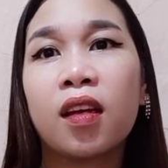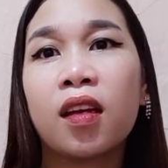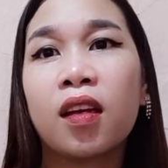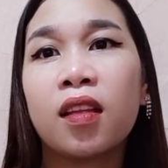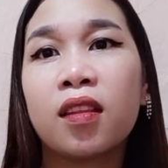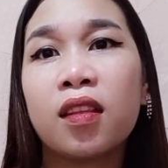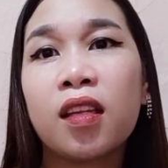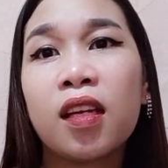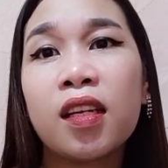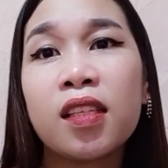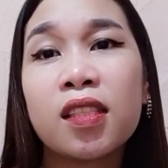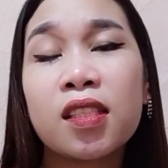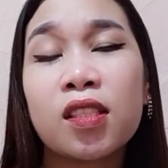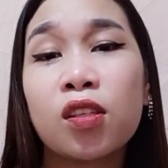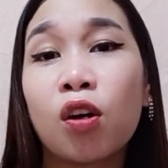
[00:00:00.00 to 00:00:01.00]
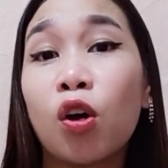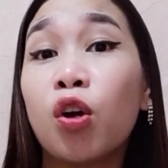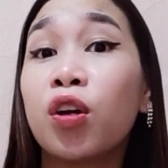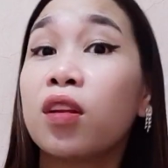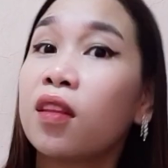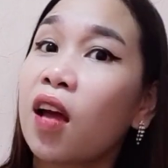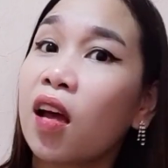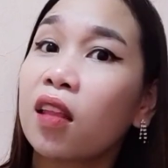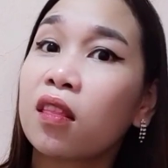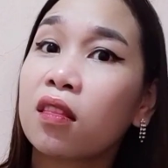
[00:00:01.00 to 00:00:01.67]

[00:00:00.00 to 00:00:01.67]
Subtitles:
This or That.